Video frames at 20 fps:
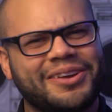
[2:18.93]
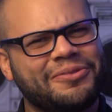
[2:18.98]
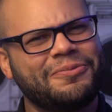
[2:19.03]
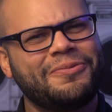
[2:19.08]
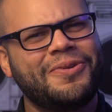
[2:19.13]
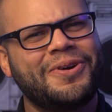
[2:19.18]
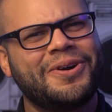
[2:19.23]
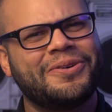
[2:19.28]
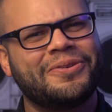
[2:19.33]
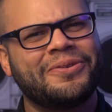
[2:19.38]
like,
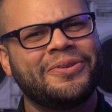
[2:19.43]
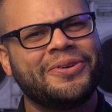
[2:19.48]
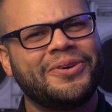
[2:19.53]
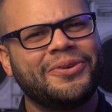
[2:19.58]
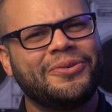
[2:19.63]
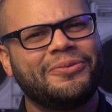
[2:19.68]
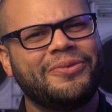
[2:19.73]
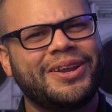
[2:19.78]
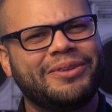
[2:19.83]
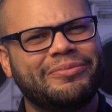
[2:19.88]
whoa,
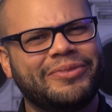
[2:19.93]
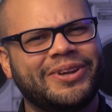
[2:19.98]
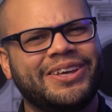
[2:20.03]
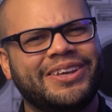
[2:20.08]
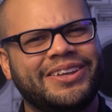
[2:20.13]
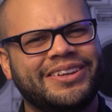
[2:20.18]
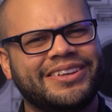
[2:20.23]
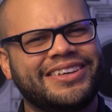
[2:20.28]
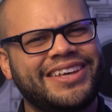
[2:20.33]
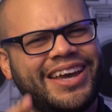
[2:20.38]
wait a
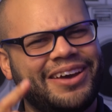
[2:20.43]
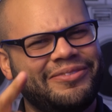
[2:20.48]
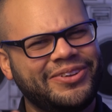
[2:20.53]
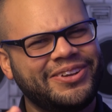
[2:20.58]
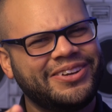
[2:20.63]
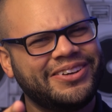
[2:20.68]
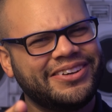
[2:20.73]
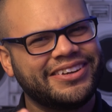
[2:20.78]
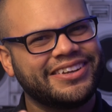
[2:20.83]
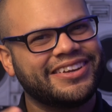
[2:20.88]
minute,
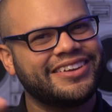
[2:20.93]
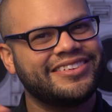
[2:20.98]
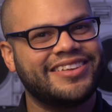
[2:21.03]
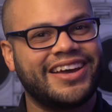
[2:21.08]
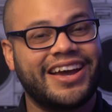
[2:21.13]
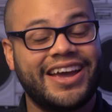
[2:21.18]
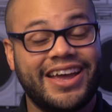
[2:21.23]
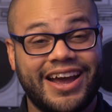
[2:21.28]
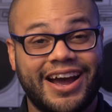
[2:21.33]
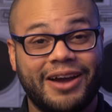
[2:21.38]
Kevin? Because
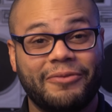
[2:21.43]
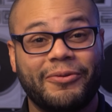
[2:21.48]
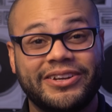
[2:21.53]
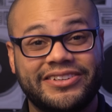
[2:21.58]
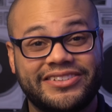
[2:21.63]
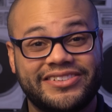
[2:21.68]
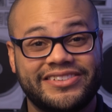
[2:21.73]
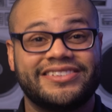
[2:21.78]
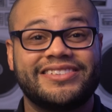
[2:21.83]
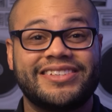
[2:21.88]
I, I
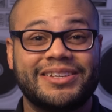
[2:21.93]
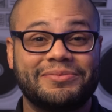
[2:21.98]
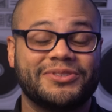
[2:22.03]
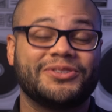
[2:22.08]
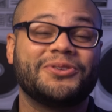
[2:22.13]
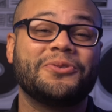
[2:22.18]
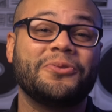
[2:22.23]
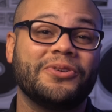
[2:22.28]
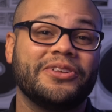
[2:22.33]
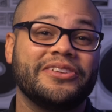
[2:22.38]
went to the same
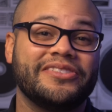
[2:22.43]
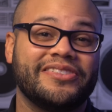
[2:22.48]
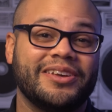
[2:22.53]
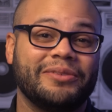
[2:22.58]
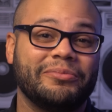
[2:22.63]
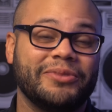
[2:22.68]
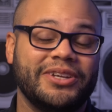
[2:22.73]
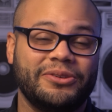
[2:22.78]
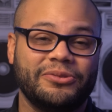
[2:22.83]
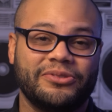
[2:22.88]
school as
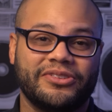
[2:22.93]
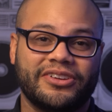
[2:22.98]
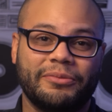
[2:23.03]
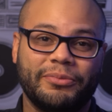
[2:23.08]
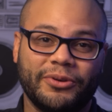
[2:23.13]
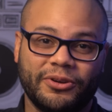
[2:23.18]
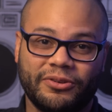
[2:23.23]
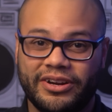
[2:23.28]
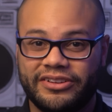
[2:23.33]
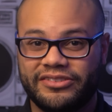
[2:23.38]
him and he was a
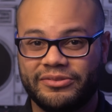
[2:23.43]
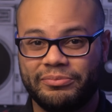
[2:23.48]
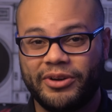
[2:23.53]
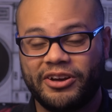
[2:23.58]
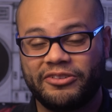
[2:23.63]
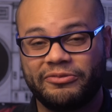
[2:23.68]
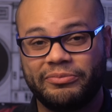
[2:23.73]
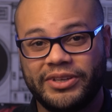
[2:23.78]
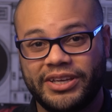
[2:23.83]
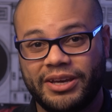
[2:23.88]
couple grades
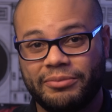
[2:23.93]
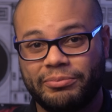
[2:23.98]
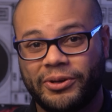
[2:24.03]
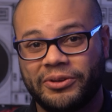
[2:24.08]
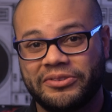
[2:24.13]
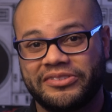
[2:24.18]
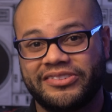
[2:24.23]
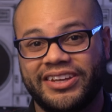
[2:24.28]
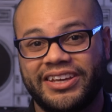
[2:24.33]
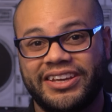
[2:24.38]
above me at
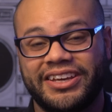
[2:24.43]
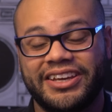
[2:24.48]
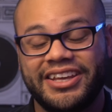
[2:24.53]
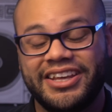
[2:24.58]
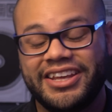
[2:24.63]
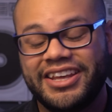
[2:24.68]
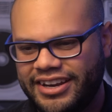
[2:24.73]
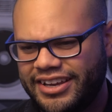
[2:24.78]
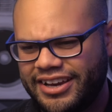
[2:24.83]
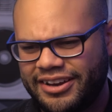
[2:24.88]
Ball State.
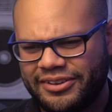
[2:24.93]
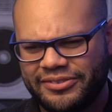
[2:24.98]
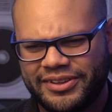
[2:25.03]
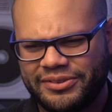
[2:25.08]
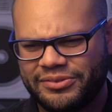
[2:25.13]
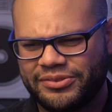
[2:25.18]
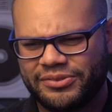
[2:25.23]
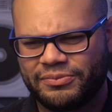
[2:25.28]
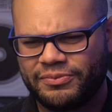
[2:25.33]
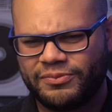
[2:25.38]
Anyhow, anyhow,
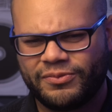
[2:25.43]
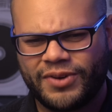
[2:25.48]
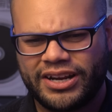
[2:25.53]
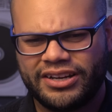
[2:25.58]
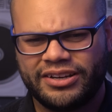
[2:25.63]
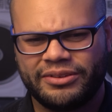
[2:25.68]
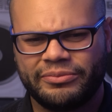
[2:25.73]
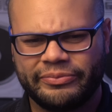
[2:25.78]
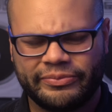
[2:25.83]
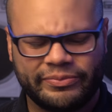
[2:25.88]
that was a
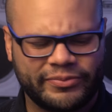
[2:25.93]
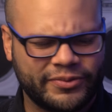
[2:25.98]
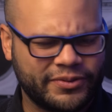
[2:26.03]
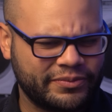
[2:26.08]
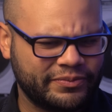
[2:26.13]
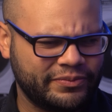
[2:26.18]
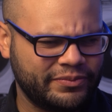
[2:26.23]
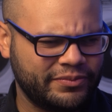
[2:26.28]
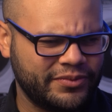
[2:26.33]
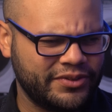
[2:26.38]
random
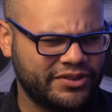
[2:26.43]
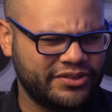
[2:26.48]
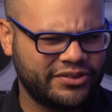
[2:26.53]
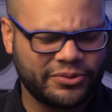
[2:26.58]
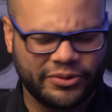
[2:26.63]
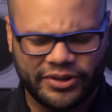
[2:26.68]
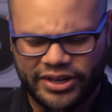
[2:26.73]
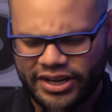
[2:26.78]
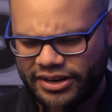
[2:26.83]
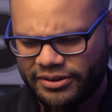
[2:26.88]

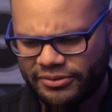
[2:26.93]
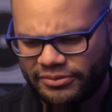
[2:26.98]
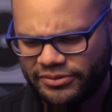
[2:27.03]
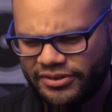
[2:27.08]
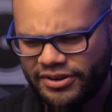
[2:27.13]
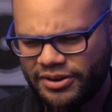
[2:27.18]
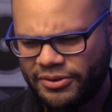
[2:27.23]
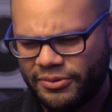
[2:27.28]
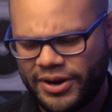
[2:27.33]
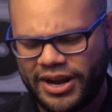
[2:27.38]
story. I don't
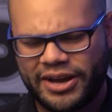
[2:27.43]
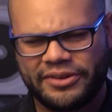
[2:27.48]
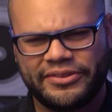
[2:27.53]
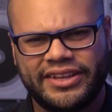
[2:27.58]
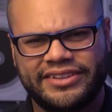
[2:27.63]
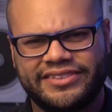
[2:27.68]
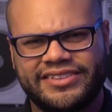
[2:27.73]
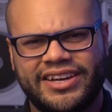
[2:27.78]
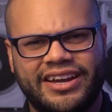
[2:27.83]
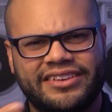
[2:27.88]
know how
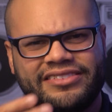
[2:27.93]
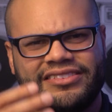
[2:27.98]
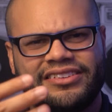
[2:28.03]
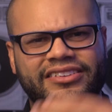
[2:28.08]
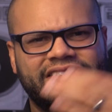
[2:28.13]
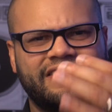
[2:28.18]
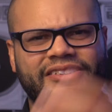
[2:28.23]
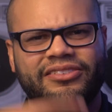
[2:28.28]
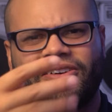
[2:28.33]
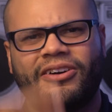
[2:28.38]
that ties
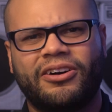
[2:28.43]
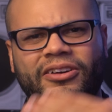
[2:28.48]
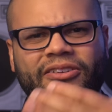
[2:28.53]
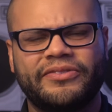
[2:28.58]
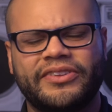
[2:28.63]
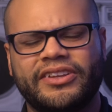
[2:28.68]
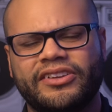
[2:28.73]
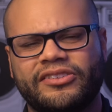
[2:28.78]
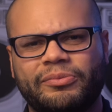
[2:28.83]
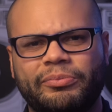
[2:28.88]
into all
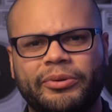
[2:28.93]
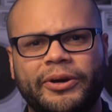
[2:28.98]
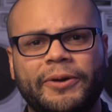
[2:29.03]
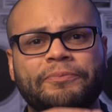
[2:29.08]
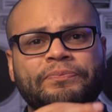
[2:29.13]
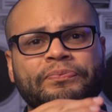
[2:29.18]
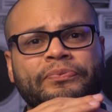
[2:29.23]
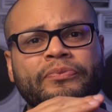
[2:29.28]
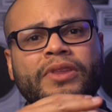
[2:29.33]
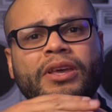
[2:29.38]
of this, but